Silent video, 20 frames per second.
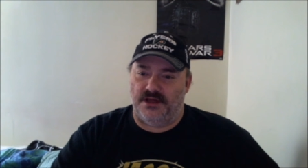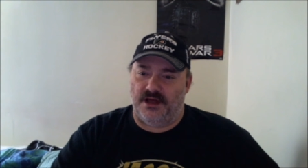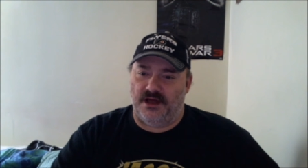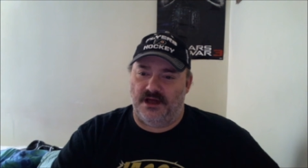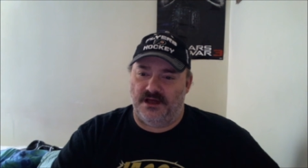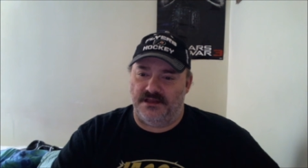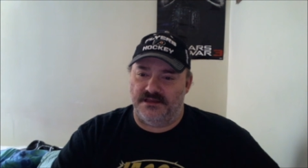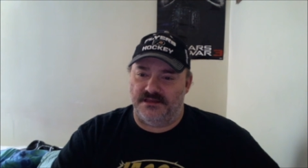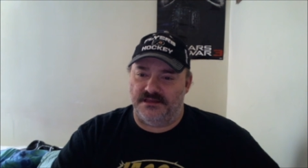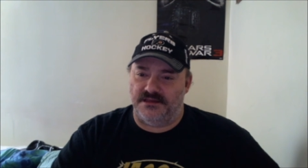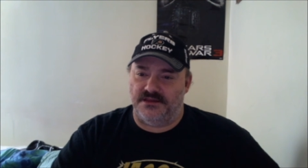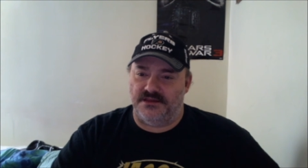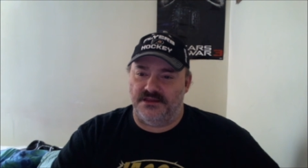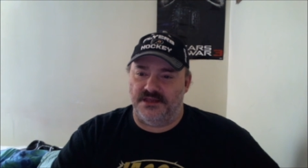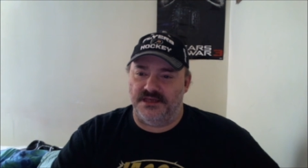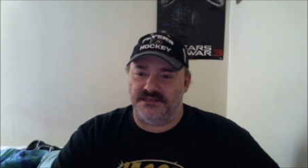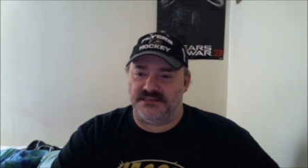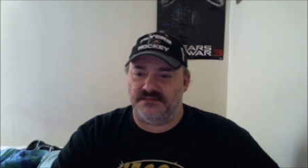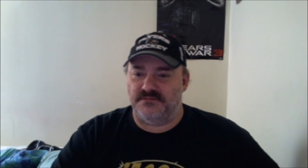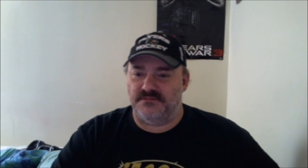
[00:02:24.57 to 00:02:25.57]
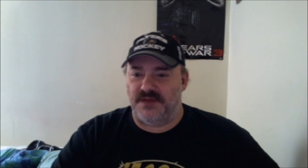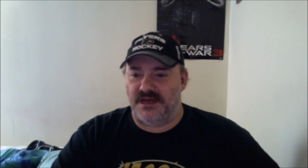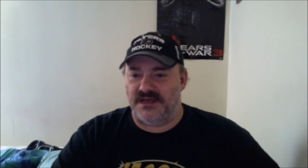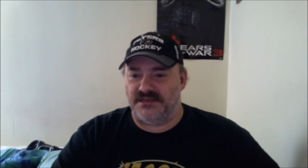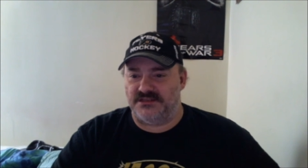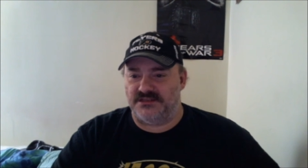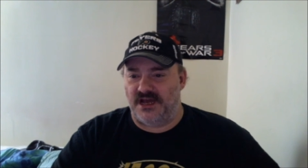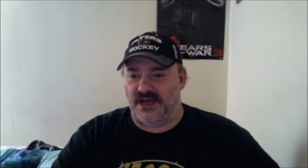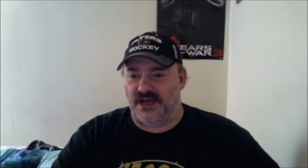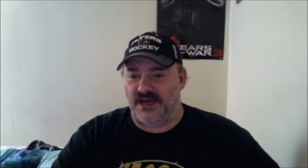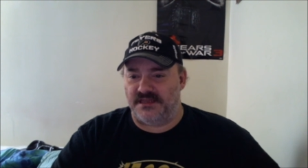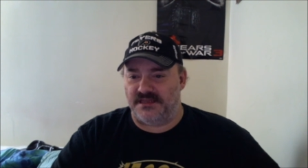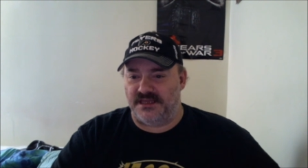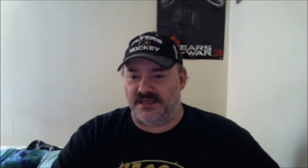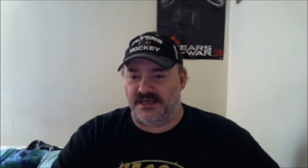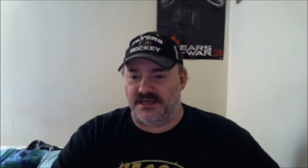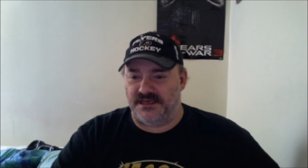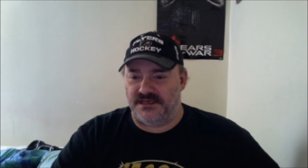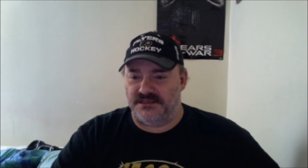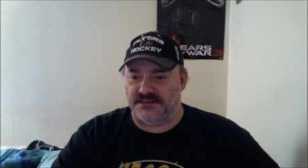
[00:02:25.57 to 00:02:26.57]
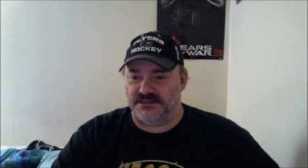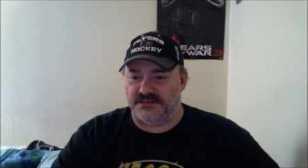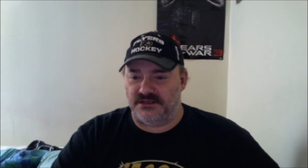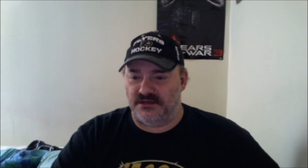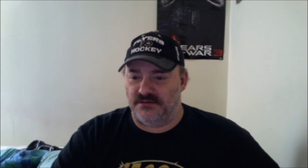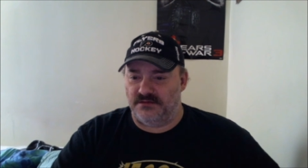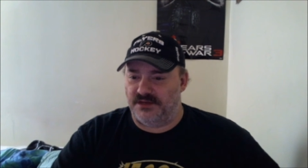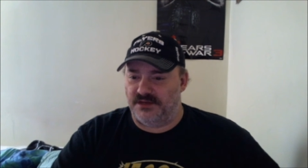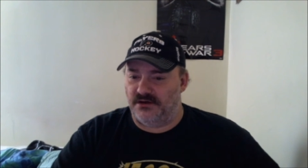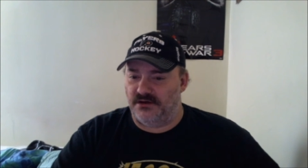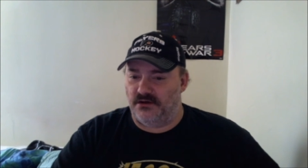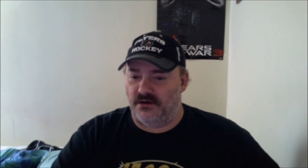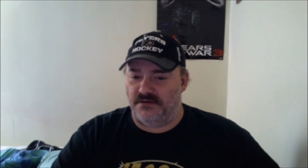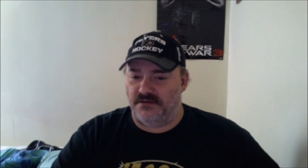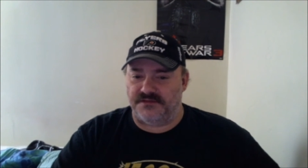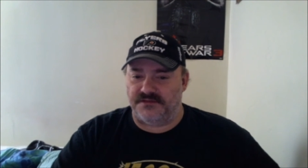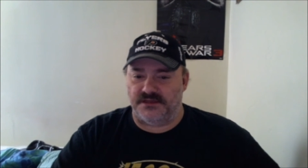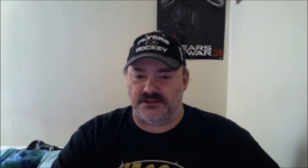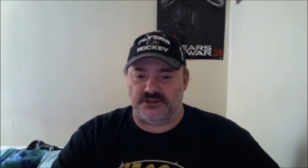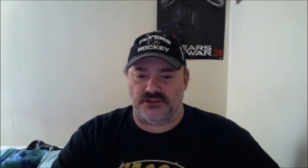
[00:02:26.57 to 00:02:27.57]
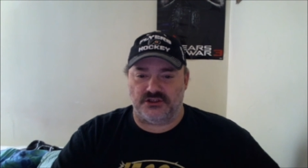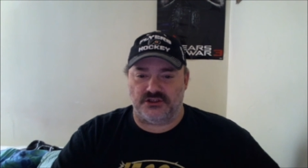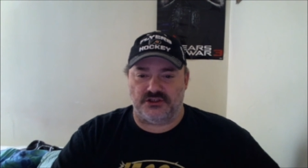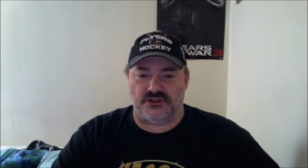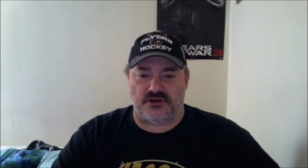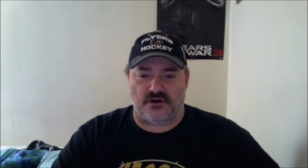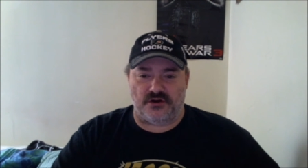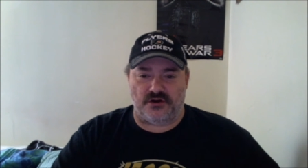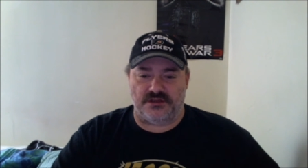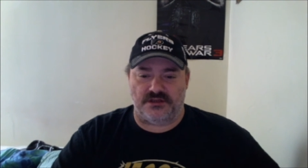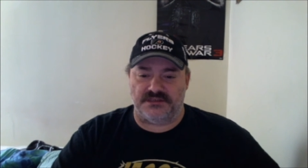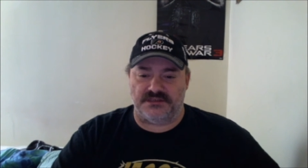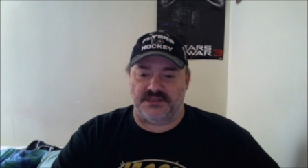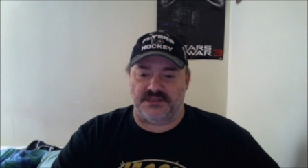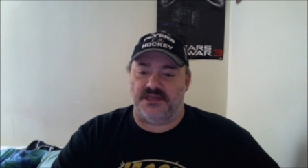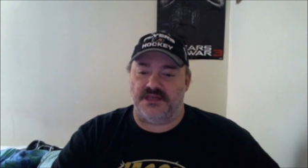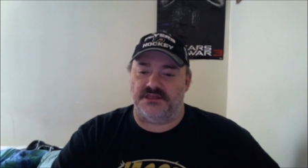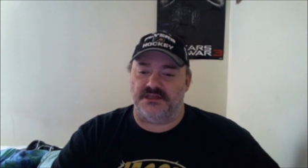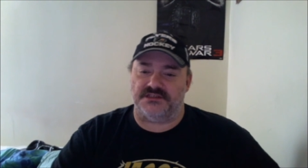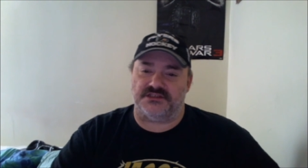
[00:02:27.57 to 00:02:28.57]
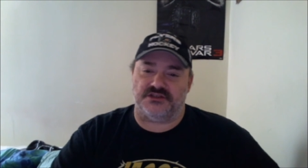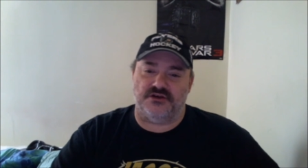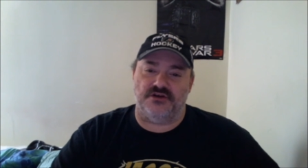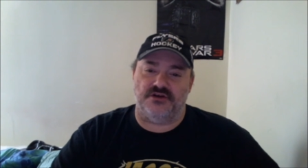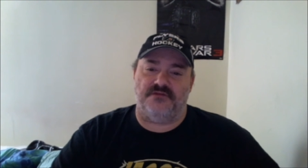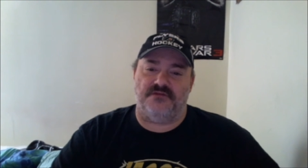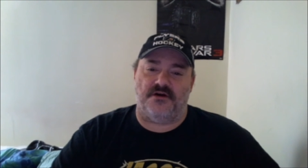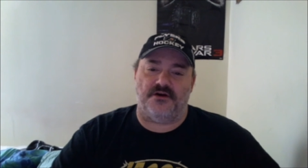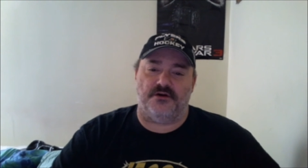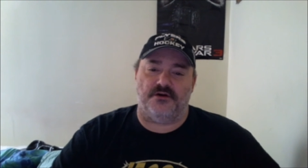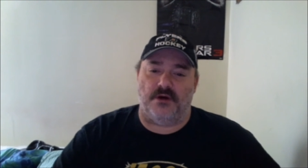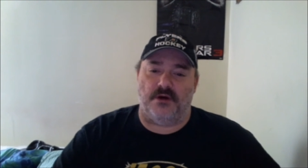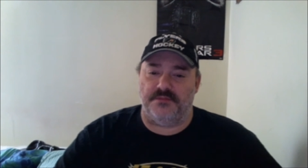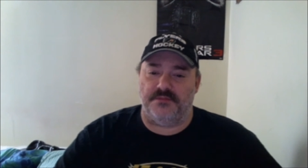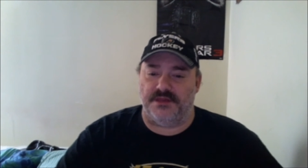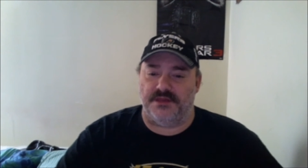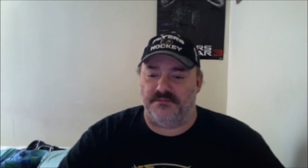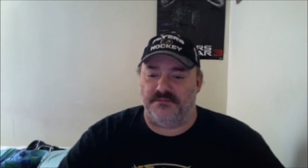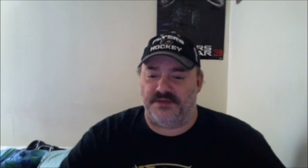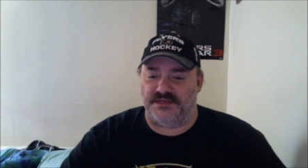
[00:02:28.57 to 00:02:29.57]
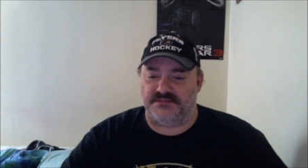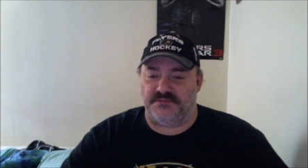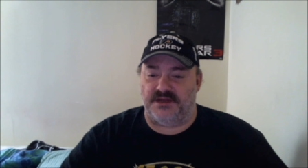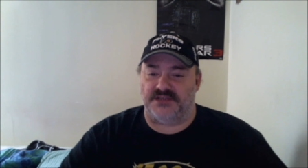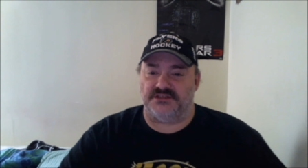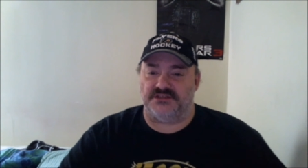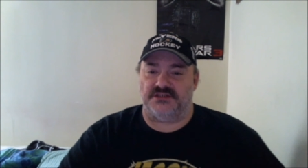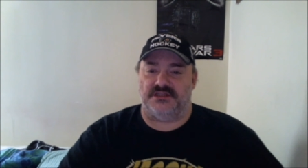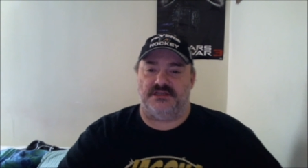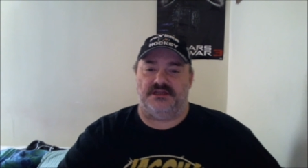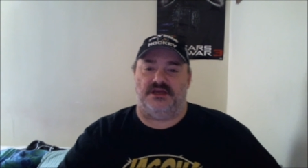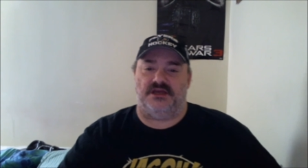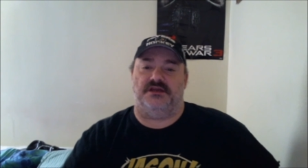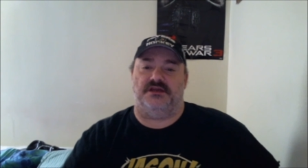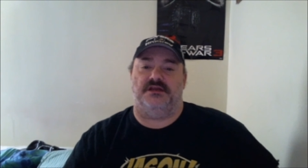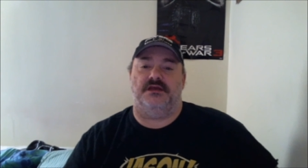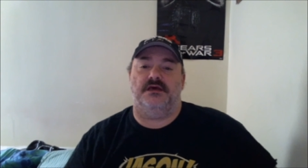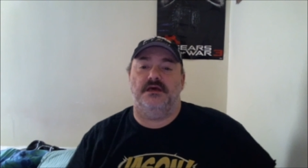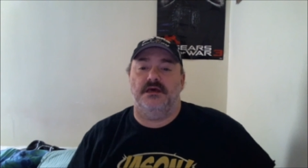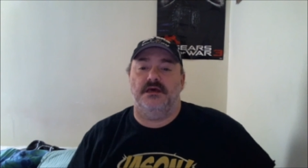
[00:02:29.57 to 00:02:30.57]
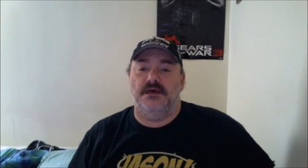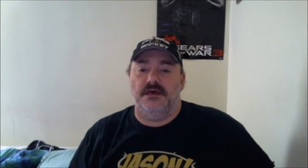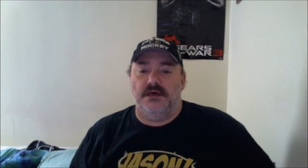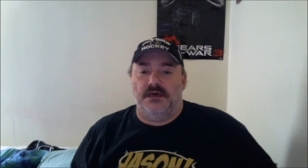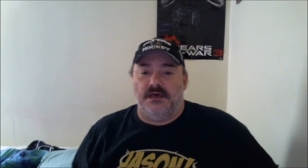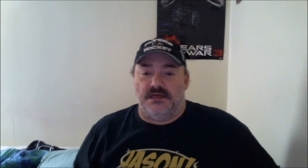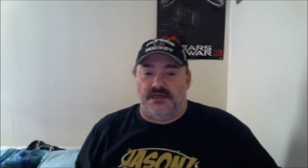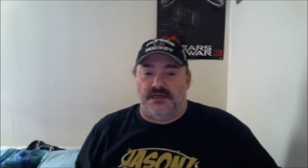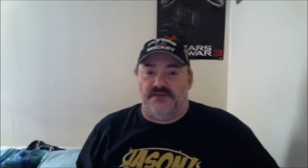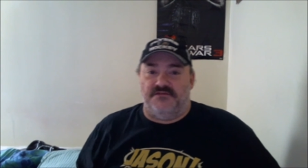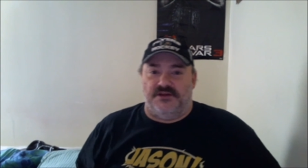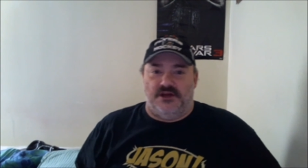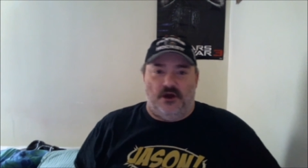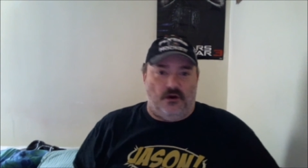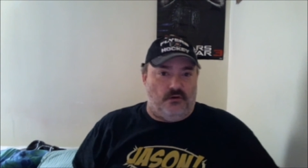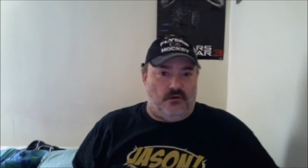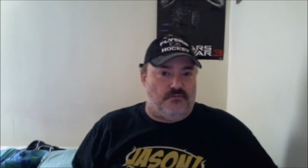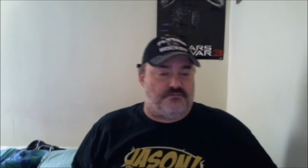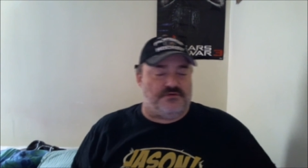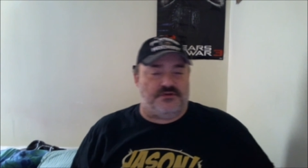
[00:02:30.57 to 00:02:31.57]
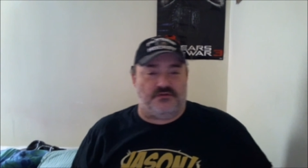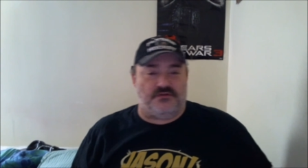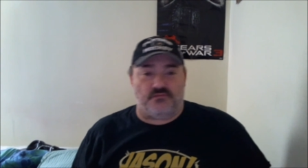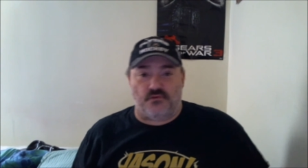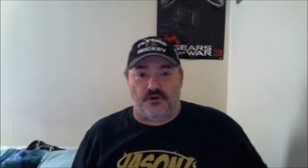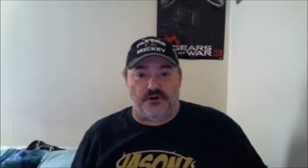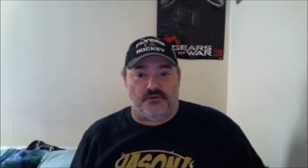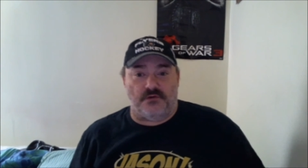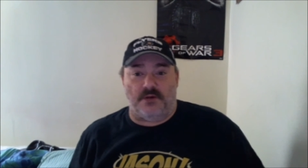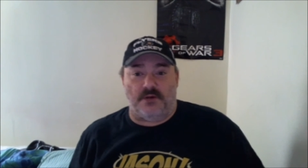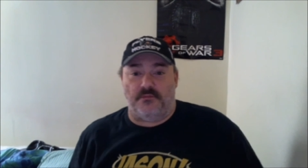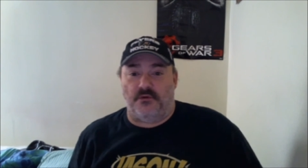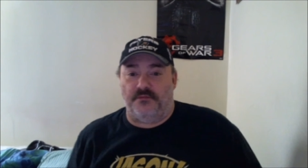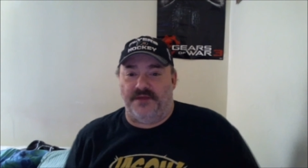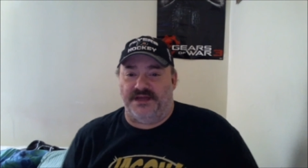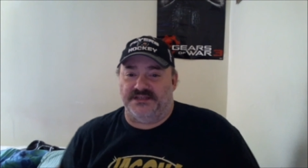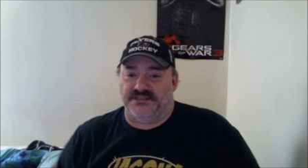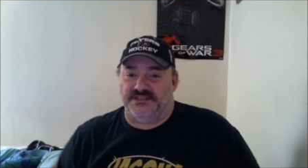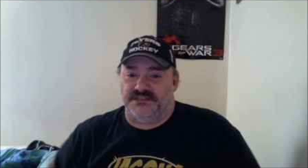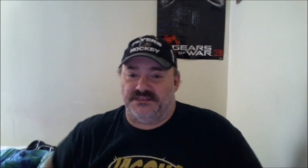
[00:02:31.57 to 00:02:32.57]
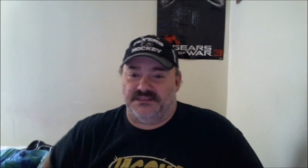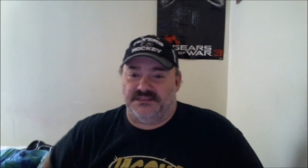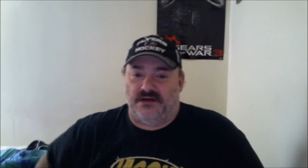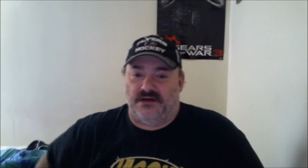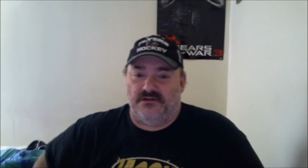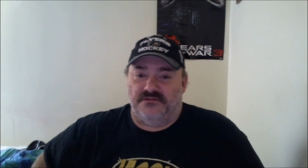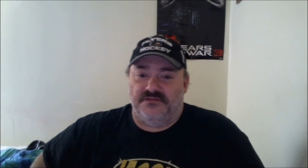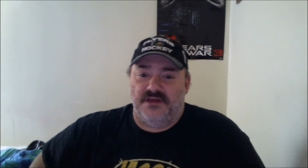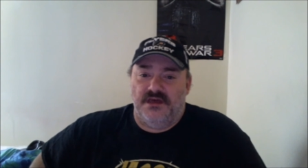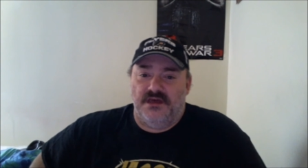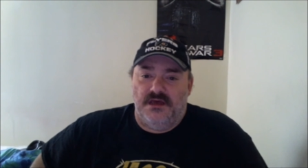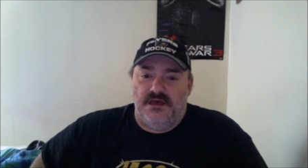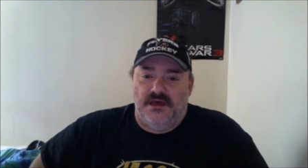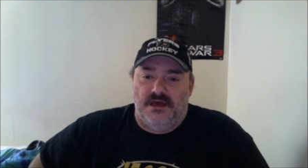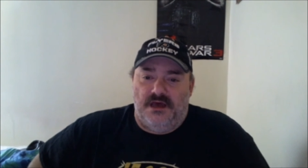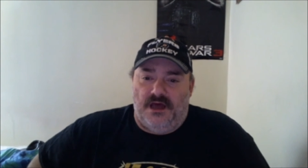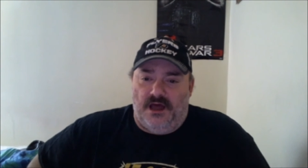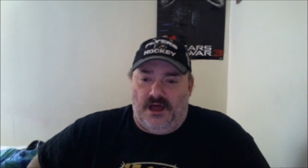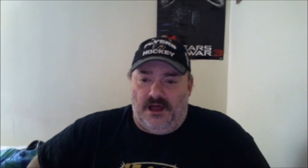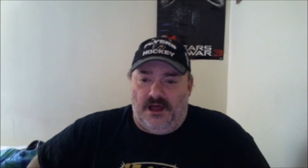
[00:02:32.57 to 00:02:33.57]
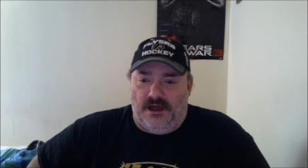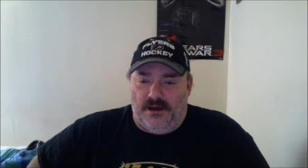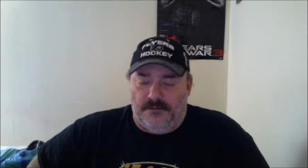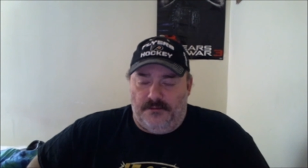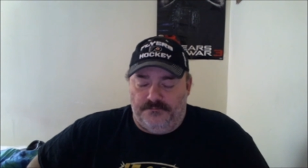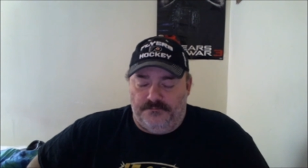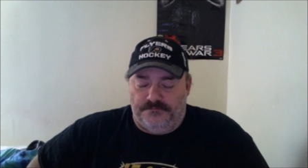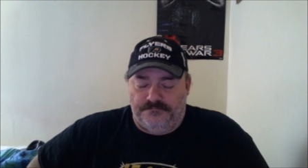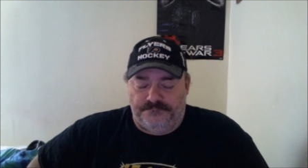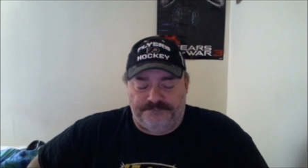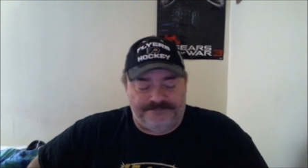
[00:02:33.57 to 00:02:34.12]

Uh, this match, I think, is going to be off the chart. This, could very well be the best match of the night, even over the Royal Rumble match itself. Um,